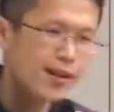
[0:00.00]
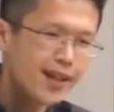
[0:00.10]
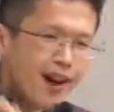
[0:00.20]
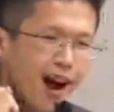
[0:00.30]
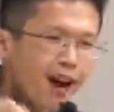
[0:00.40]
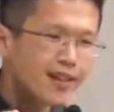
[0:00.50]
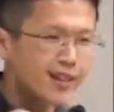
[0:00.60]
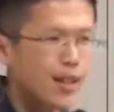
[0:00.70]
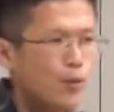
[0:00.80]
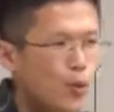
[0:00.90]
there are
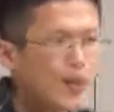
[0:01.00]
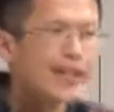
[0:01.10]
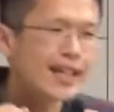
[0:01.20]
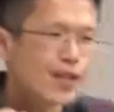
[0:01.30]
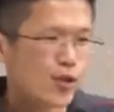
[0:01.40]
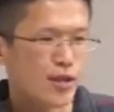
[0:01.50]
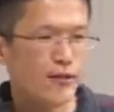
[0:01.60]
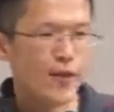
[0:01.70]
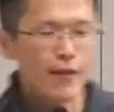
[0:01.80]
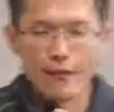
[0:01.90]
some
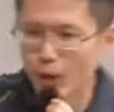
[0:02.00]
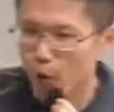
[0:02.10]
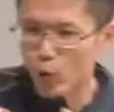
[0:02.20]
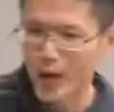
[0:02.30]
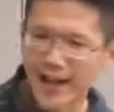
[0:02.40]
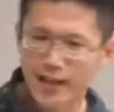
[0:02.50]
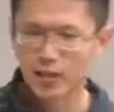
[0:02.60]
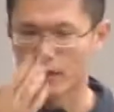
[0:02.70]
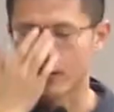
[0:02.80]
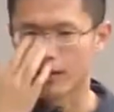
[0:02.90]
religious, very
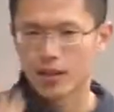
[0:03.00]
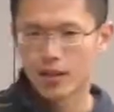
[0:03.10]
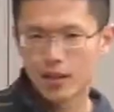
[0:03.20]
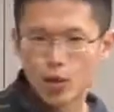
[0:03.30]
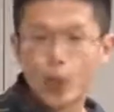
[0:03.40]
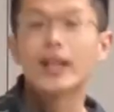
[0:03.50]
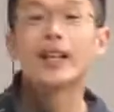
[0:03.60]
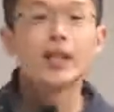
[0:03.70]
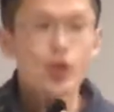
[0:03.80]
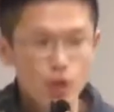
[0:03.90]
radical
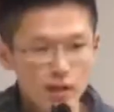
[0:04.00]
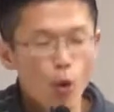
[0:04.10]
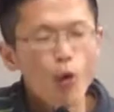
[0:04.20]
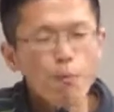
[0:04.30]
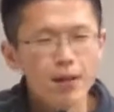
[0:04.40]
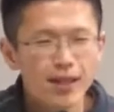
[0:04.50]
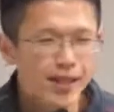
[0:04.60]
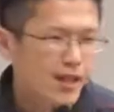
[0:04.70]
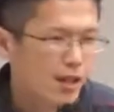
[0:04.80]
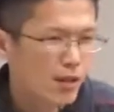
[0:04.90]
religious or
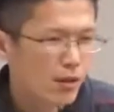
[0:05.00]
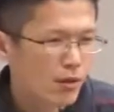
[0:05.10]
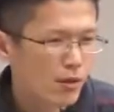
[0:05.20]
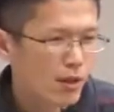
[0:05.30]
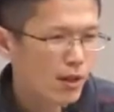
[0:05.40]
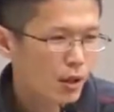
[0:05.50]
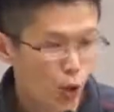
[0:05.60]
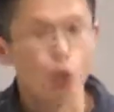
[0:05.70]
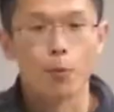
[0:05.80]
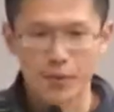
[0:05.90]
political
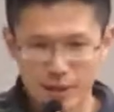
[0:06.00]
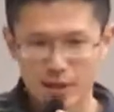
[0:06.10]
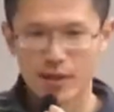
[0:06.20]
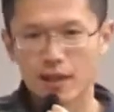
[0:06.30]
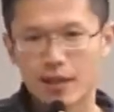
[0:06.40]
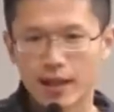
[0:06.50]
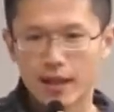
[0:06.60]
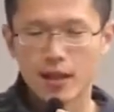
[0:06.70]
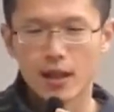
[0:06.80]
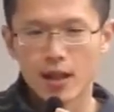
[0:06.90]
groups.
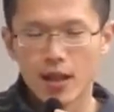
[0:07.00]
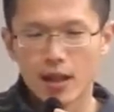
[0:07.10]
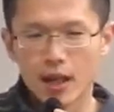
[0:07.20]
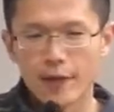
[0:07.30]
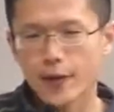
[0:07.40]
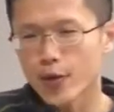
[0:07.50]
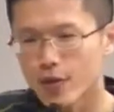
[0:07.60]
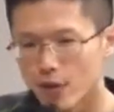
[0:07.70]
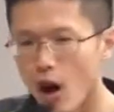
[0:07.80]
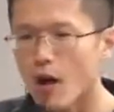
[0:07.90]
Okay? If you
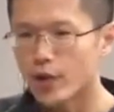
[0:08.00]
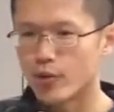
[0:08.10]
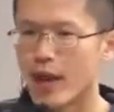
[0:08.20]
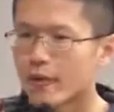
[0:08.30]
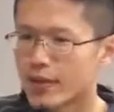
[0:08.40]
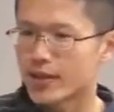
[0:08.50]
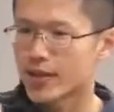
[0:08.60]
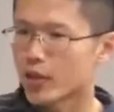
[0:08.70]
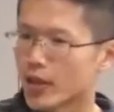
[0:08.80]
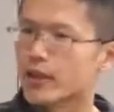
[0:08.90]
talk to every
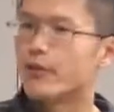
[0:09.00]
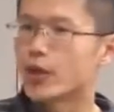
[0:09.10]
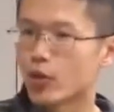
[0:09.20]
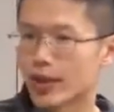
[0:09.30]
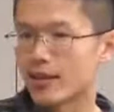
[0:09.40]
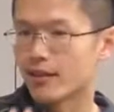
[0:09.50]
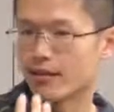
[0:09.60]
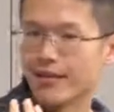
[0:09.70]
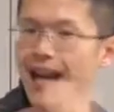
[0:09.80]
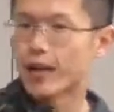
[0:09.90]
single individual
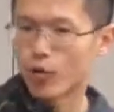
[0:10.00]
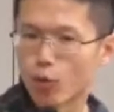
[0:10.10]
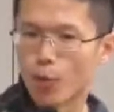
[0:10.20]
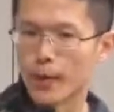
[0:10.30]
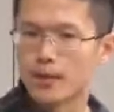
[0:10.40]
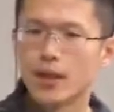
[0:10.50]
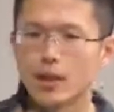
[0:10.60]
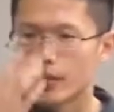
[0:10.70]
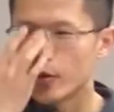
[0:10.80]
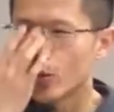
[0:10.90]
in that group,
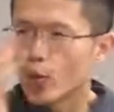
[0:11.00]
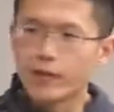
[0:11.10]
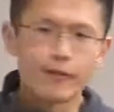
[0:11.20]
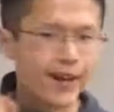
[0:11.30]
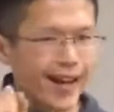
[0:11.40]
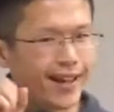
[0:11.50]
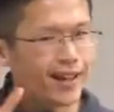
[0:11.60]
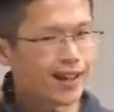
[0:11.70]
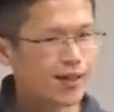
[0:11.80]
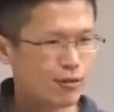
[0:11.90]
you wouldn't find
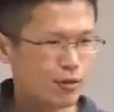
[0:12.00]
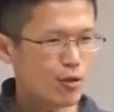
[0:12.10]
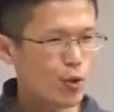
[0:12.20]
anything